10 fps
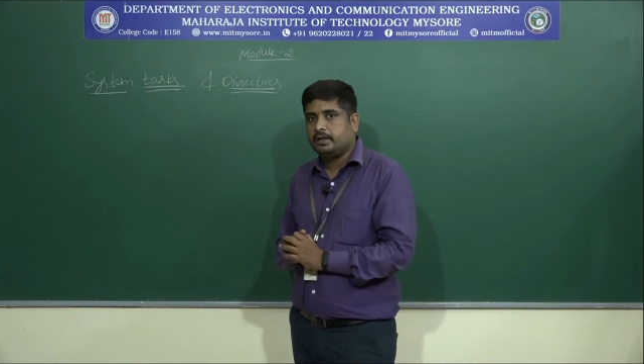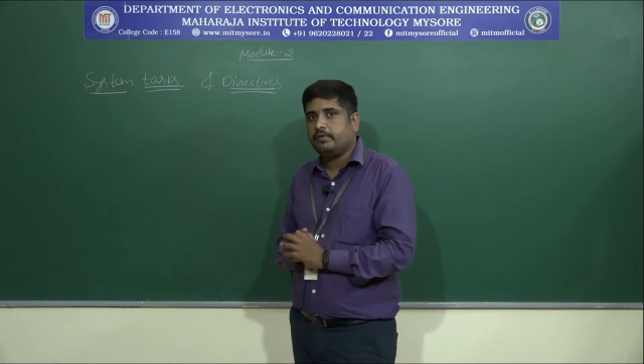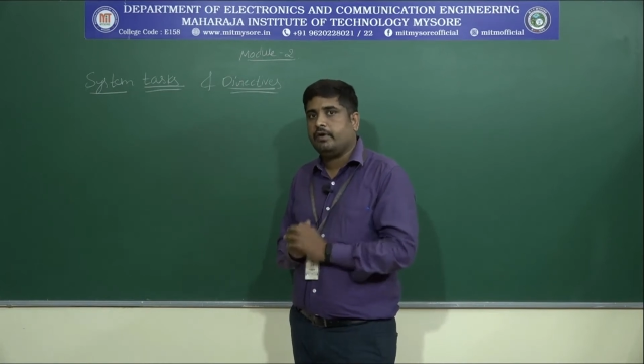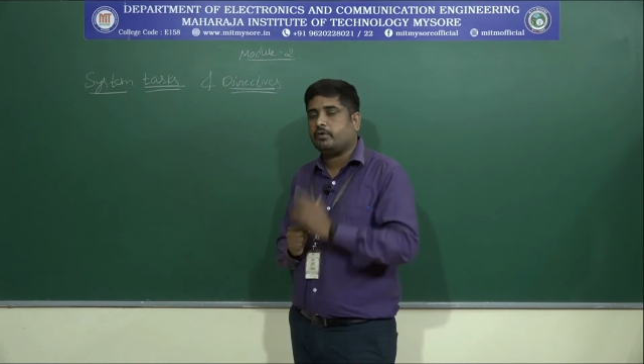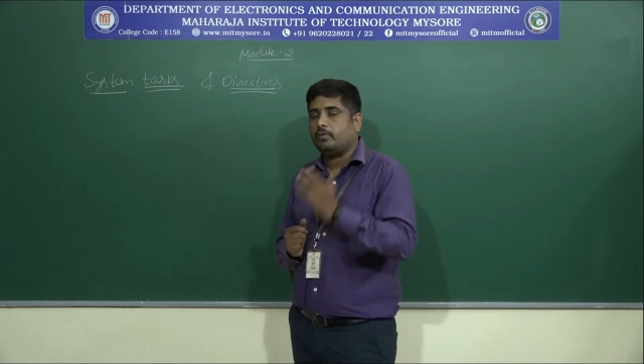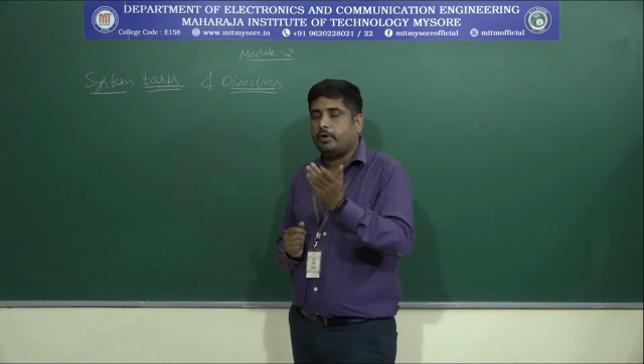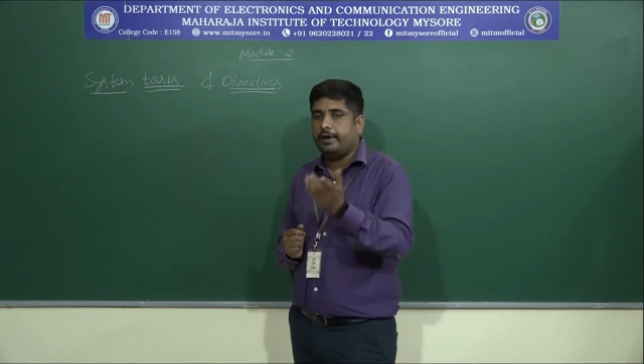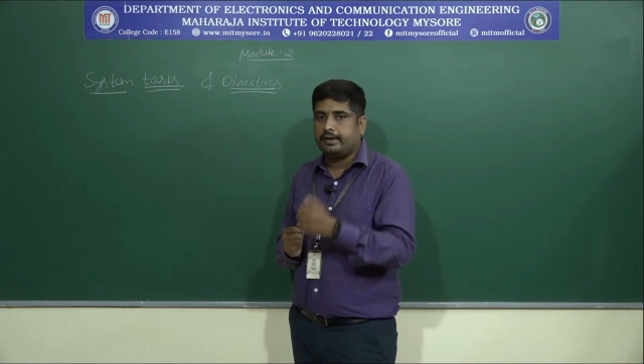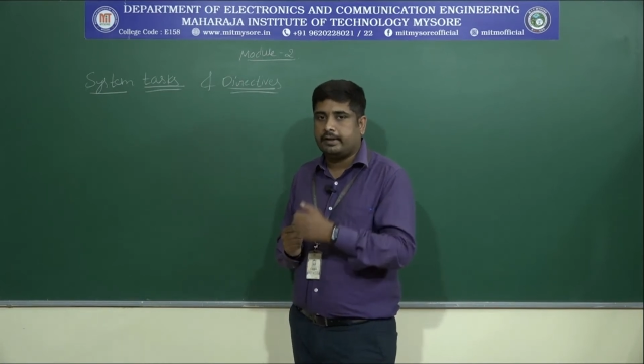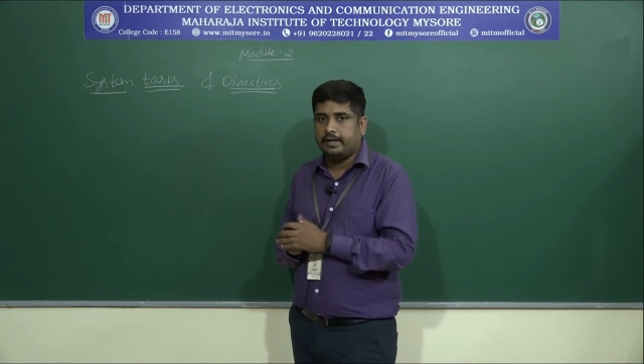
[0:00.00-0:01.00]
we have to
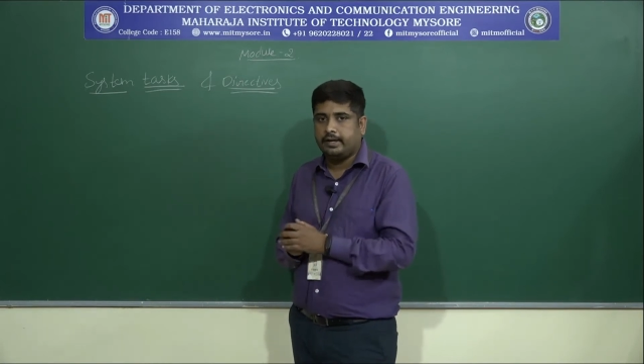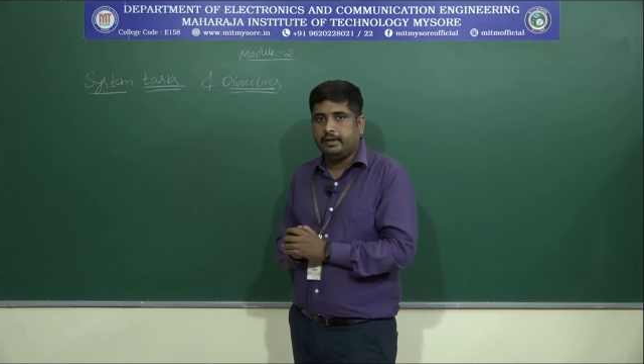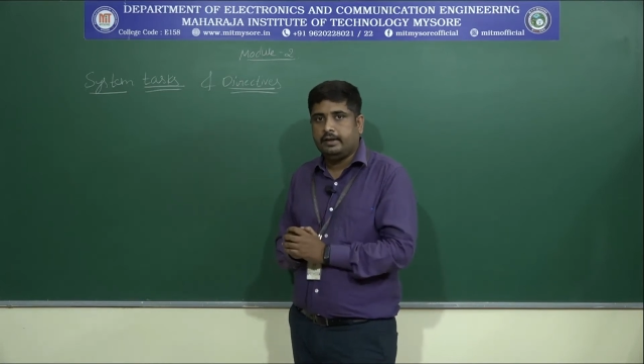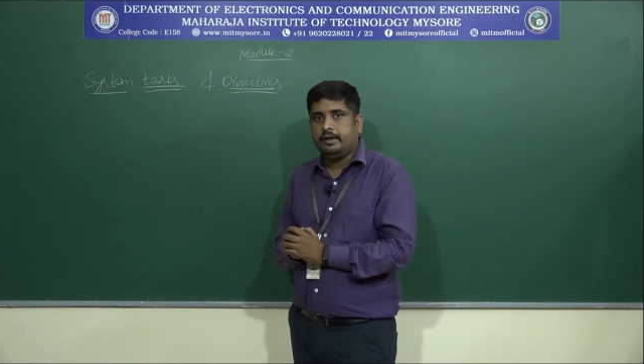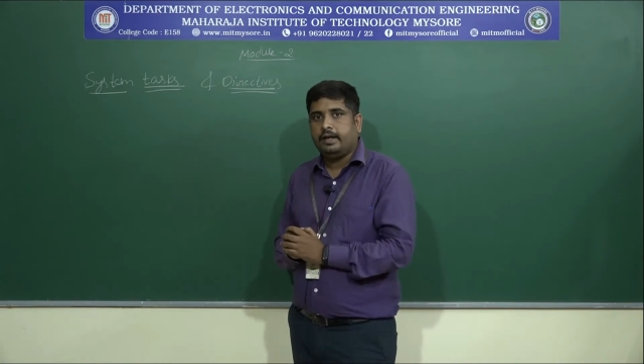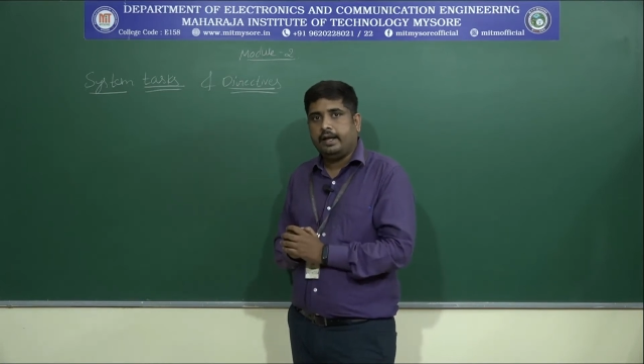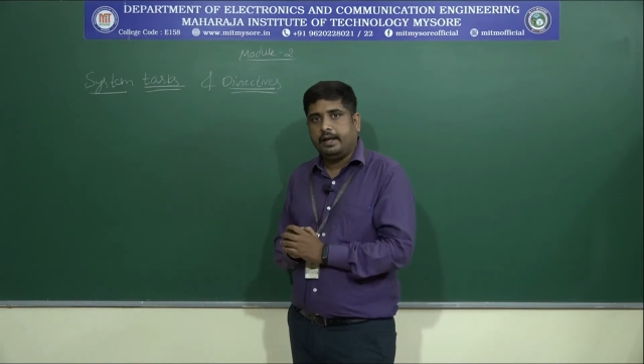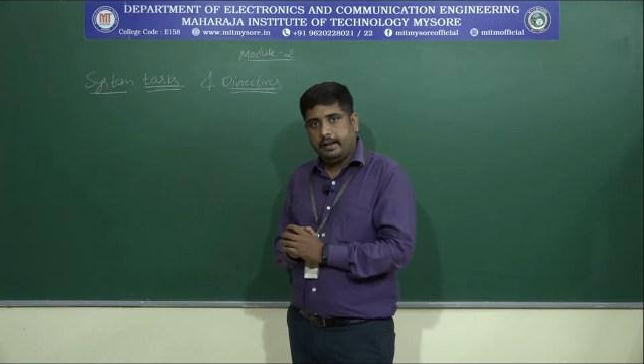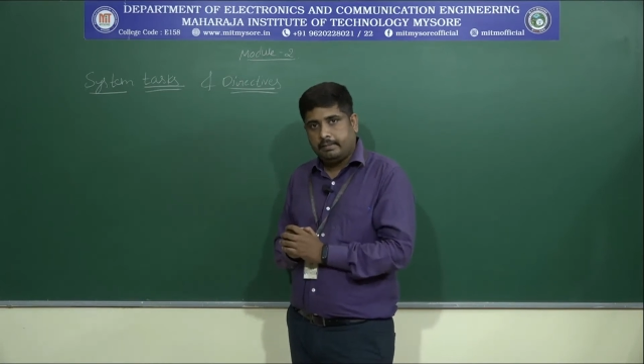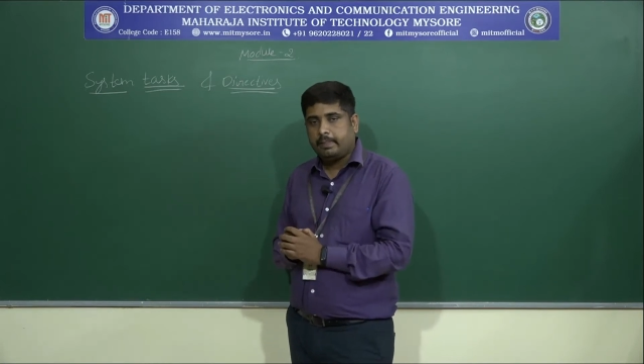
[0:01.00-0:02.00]
monitor the
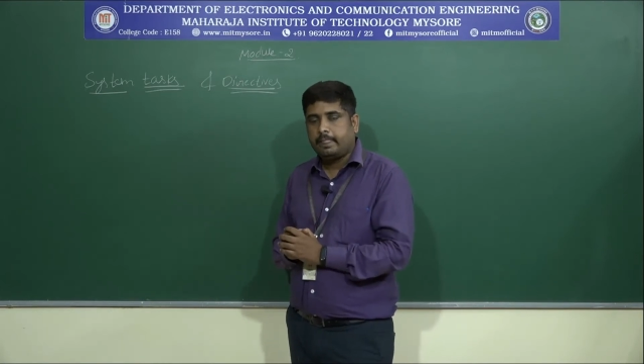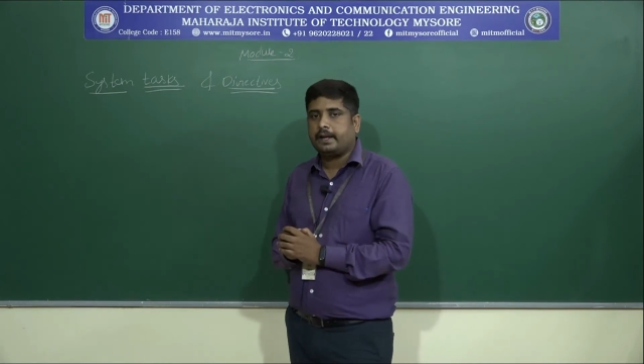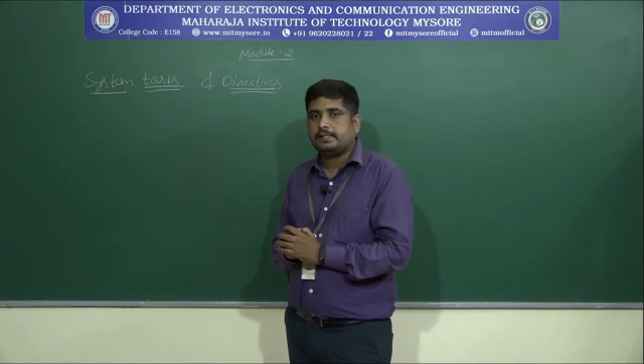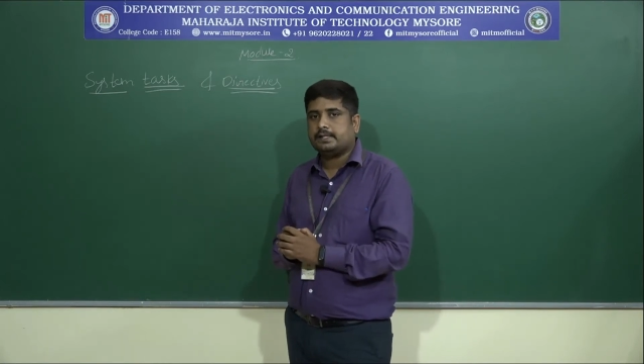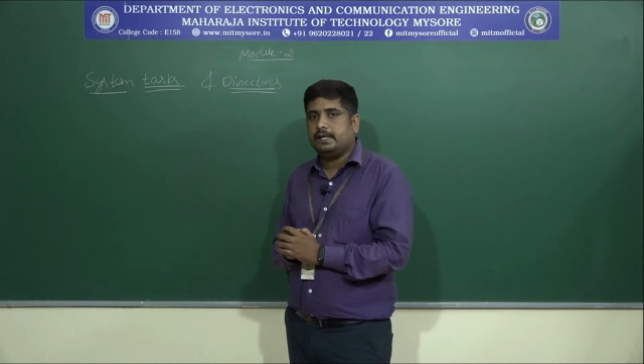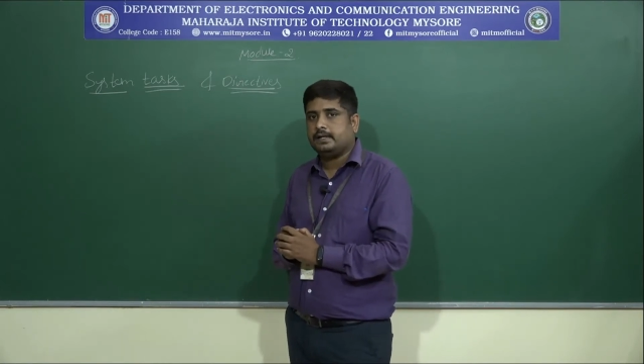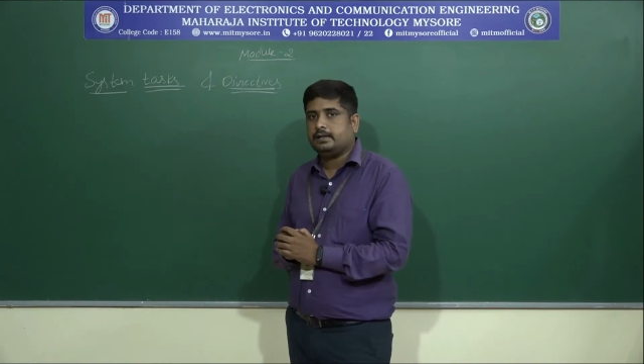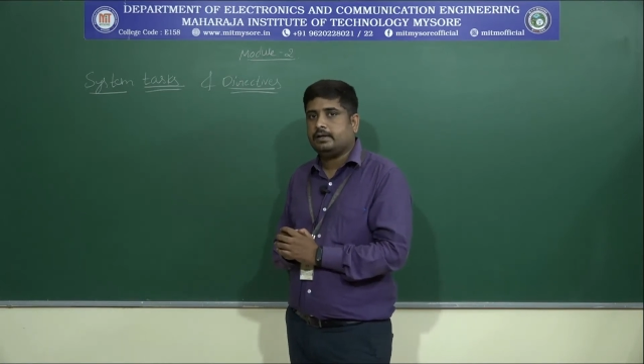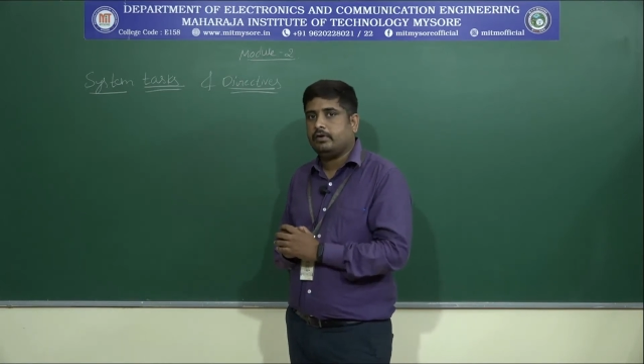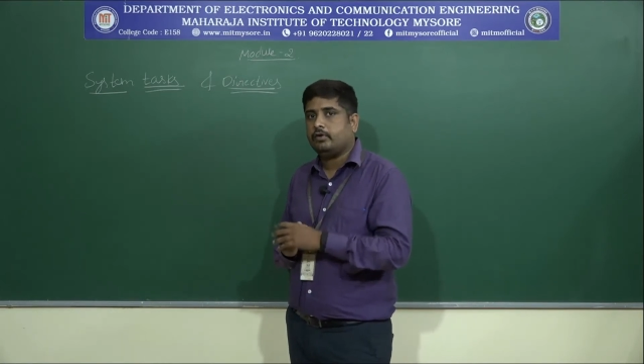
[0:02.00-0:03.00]
result,
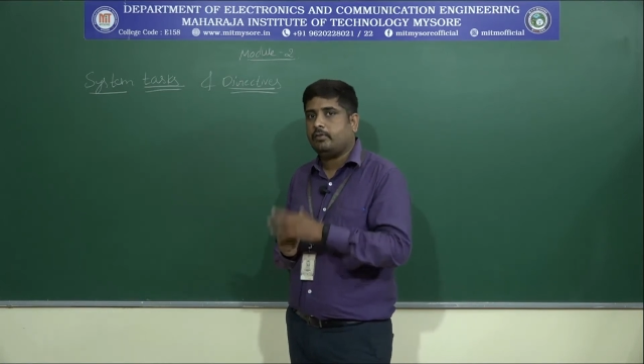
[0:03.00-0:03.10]
we have to